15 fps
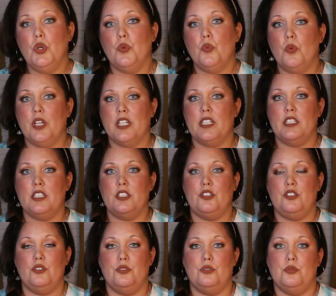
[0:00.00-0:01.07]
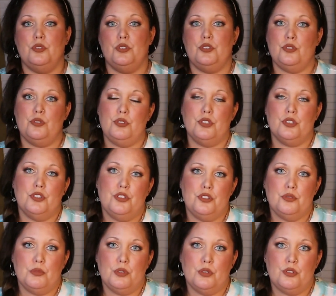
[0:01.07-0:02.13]
When you do your
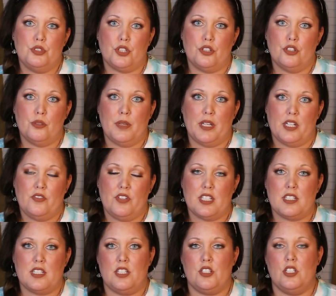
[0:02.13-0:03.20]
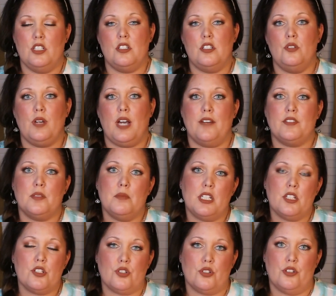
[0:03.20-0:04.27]
new moon journal manifestations, you have to
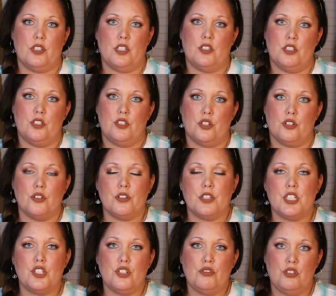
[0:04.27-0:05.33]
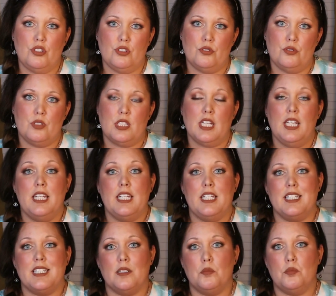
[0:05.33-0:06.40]
make sure that the journal that you use
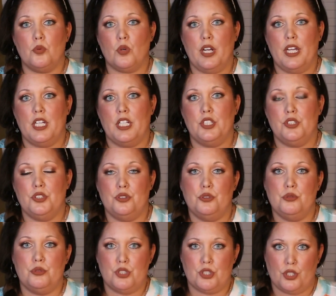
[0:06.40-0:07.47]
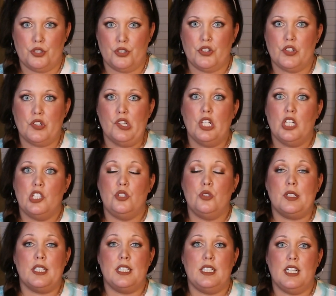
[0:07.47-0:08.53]
is a brand new journal.
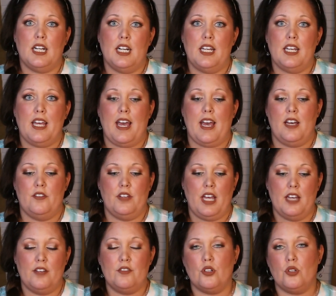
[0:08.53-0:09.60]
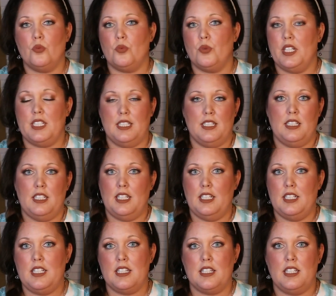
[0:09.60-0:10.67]
You cannot have ever written
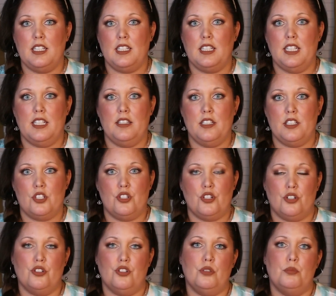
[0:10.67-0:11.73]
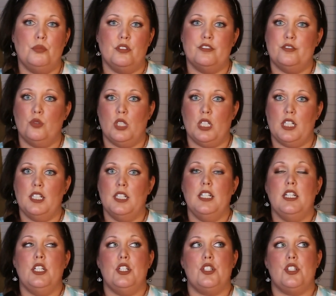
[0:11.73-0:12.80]
anything in this journal before.
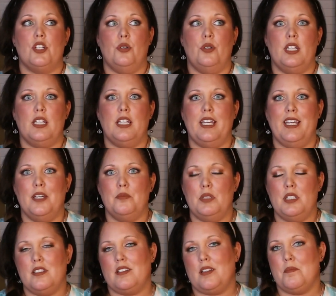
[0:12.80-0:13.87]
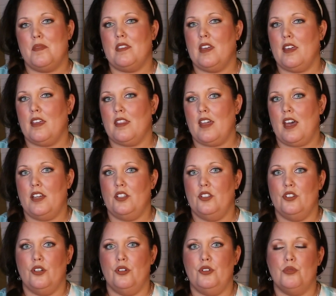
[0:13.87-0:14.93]
So it can't be something that,
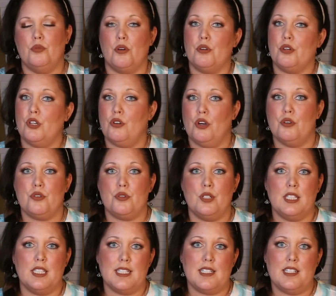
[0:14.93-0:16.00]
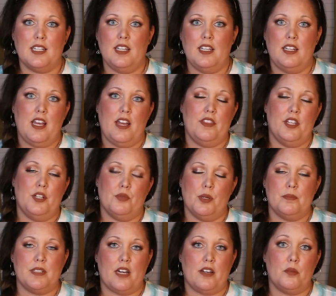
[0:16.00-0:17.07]
you wrote a grocery list in and then
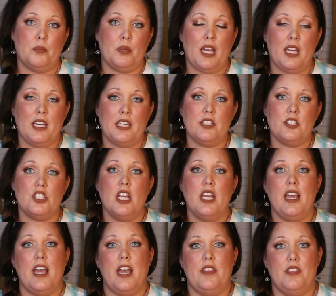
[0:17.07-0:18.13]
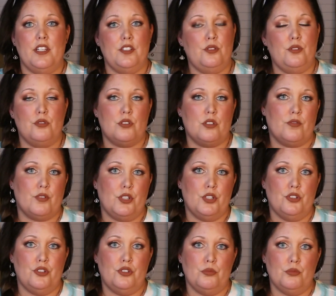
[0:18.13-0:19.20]
ripped out a page and then you use it for
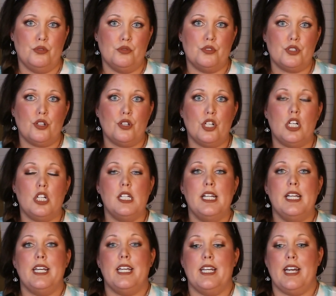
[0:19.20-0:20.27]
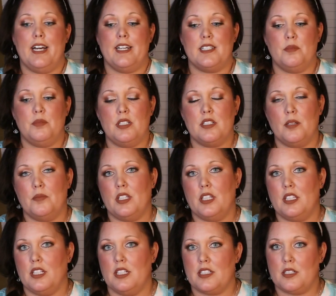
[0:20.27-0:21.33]
your new moon journal. It has to be
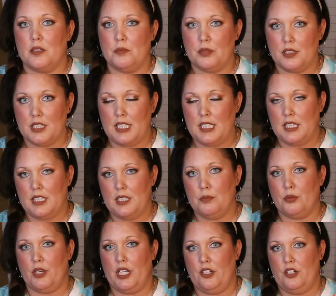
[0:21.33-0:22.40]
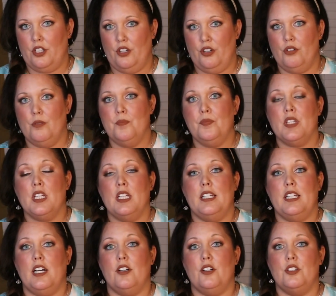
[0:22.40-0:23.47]
something that is completely brand new.
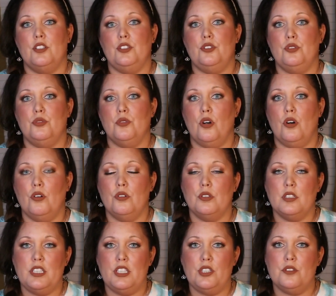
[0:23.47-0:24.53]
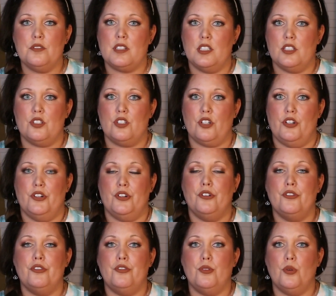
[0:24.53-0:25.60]
Now, you only use this
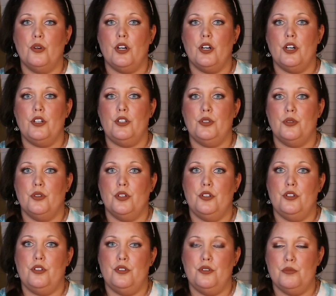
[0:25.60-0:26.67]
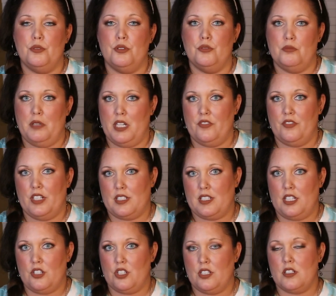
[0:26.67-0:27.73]
journal for your new moon
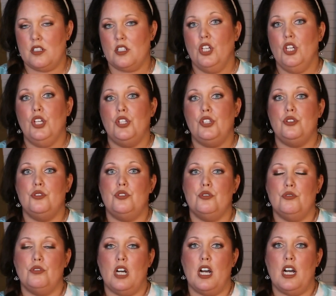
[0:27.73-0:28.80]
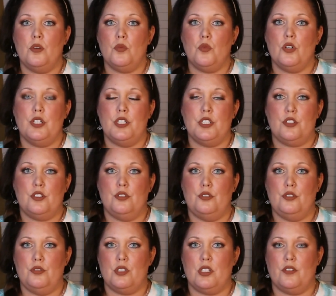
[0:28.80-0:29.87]
manifestations. You do not want to
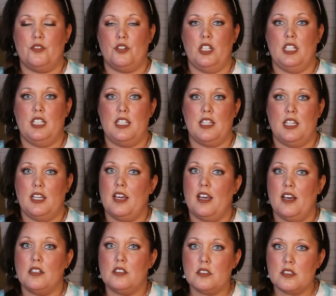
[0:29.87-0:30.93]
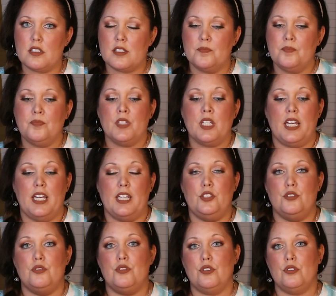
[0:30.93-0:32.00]
use it for anything else, and
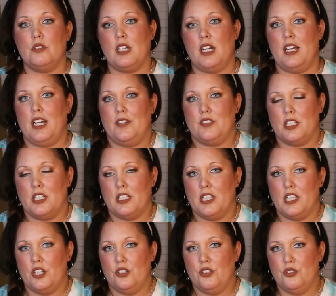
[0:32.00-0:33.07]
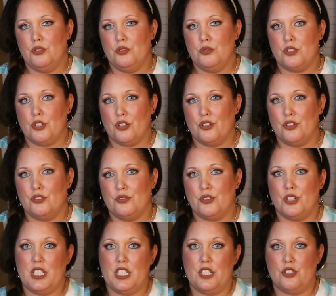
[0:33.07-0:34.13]
you do not have to get a new journal
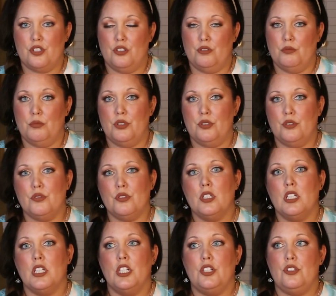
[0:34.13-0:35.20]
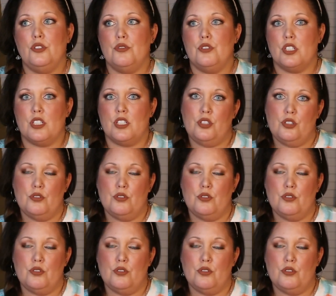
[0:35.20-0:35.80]
for each new moon. You just